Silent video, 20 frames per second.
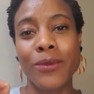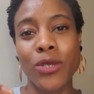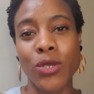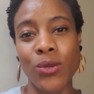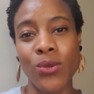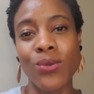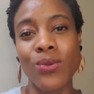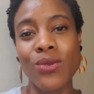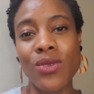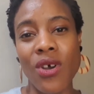
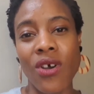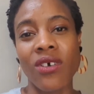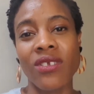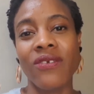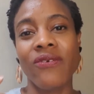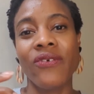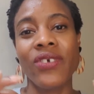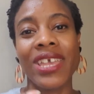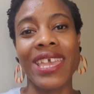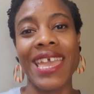do not
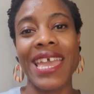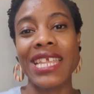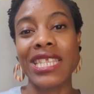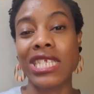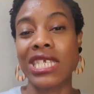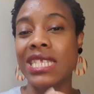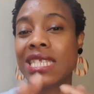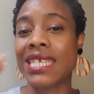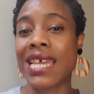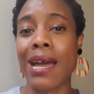forget to
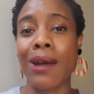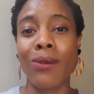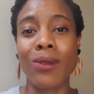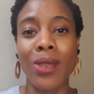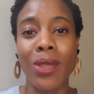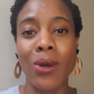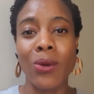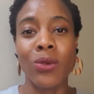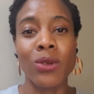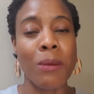
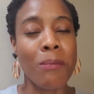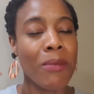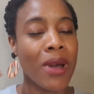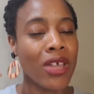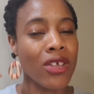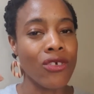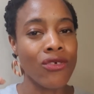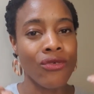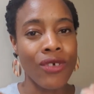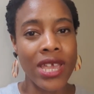download my
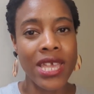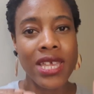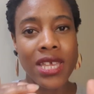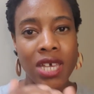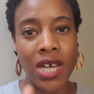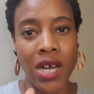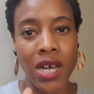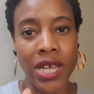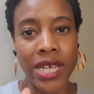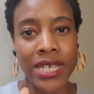great
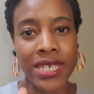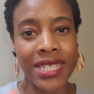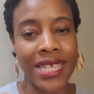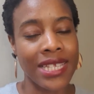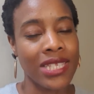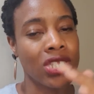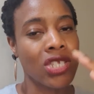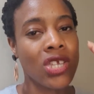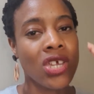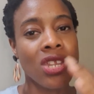guide
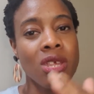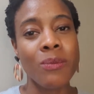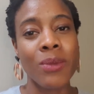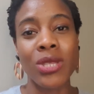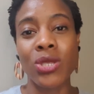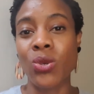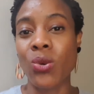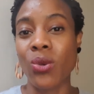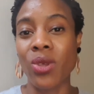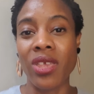that's going to be
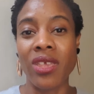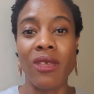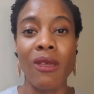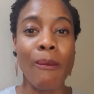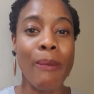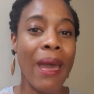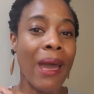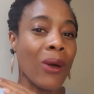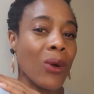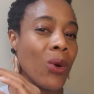talking to you
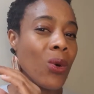about